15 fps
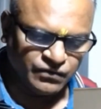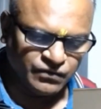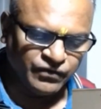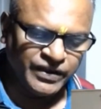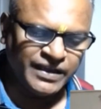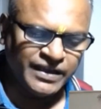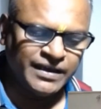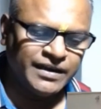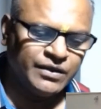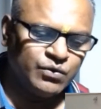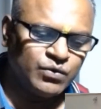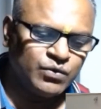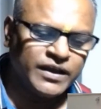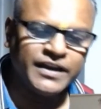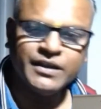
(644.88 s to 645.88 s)
where you
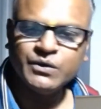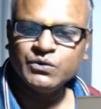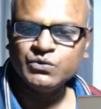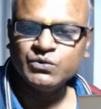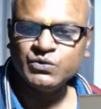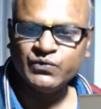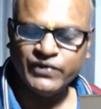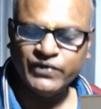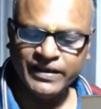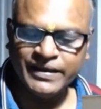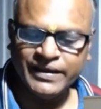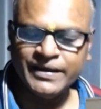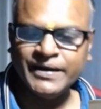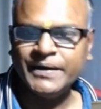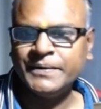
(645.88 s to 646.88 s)
can use where,